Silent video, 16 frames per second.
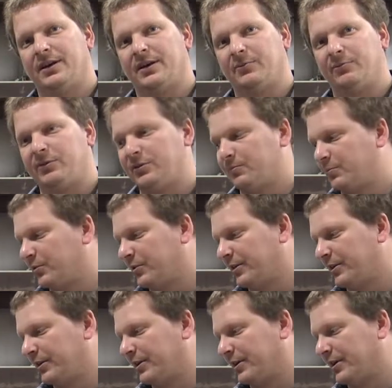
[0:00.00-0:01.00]
Uh, we would
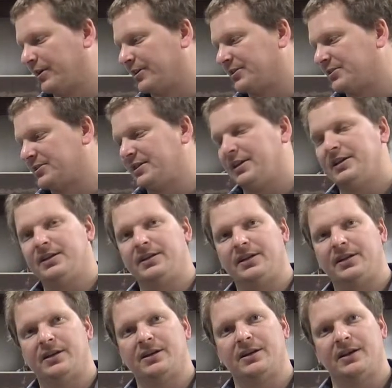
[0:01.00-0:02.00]
put our seed in
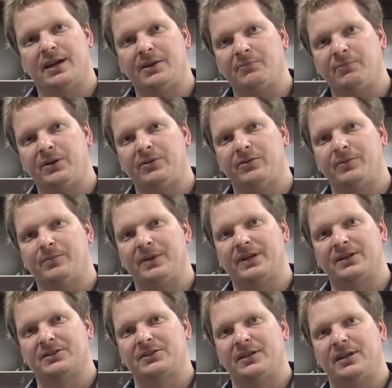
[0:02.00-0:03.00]
here and we would
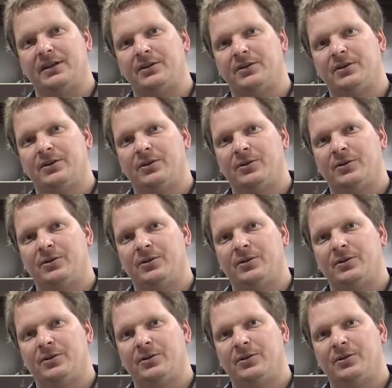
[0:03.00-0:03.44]
mix in